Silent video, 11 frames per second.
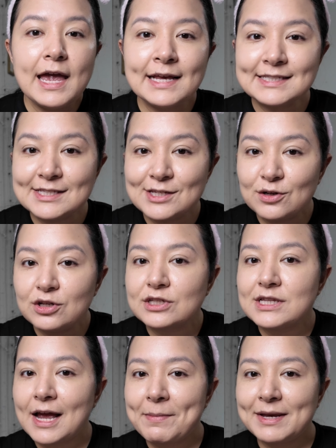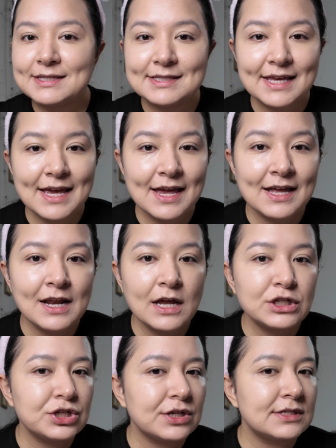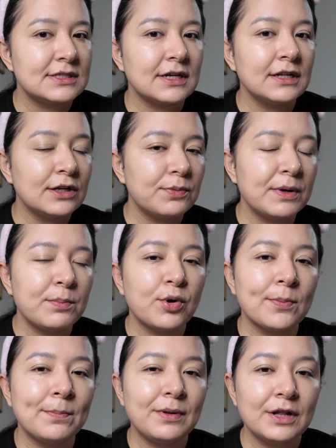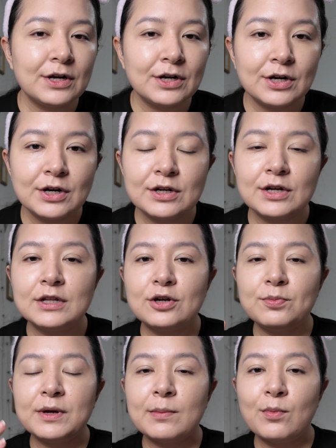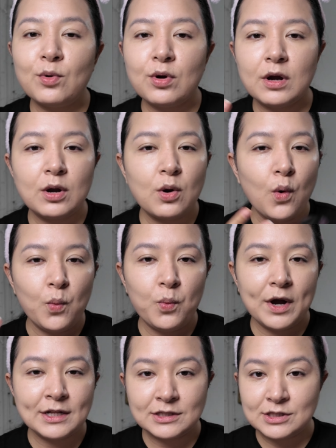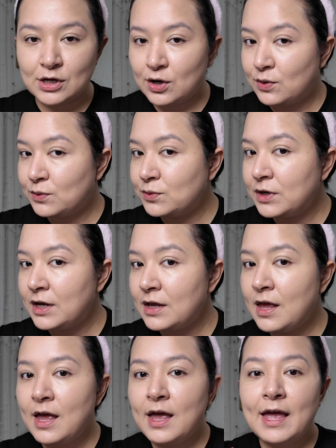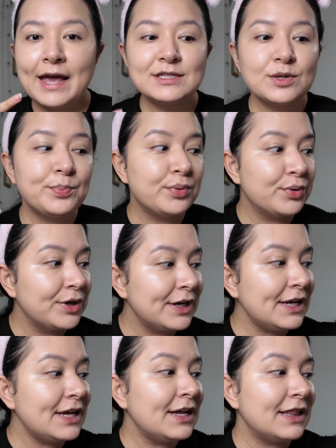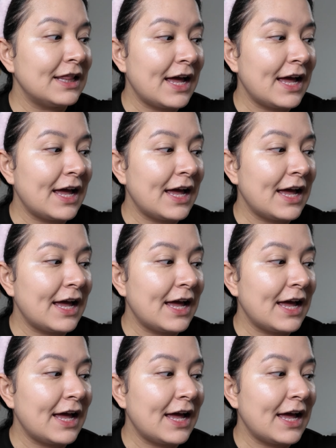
it still looks like my skin, just a little bit more blurred, a little bit more one tone. It's a pretty